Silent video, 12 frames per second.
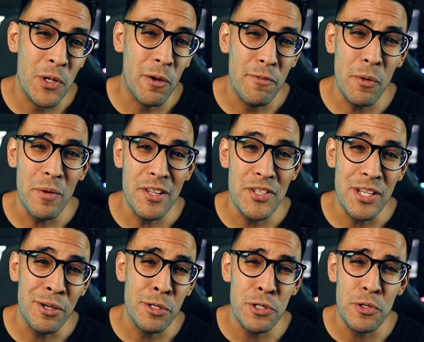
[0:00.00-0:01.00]
So if you want to
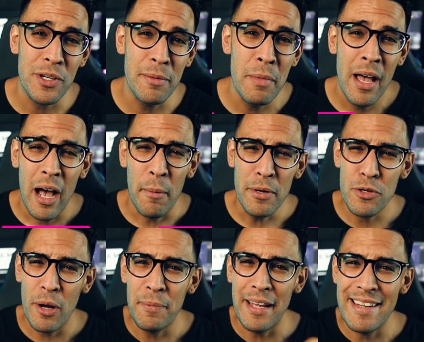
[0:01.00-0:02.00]
see her stream, I'm gonna
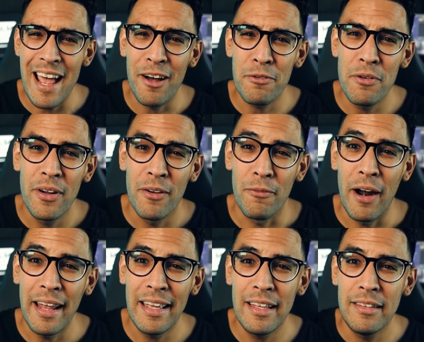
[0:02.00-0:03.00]
drop that down right